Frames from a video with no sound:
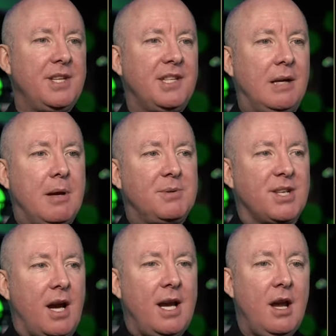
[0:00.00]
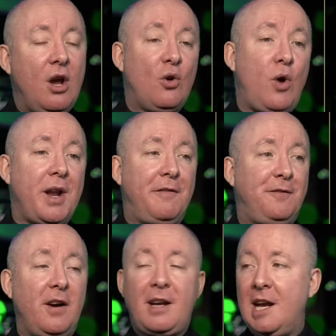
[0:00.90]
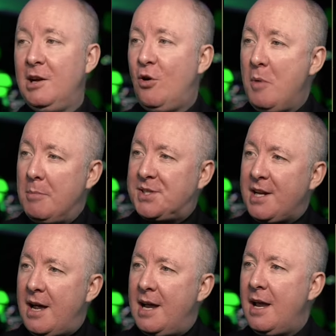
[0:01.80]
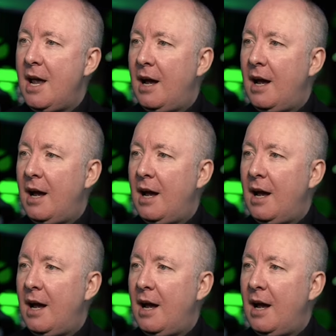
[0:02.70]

This is their website, quite a funky little website.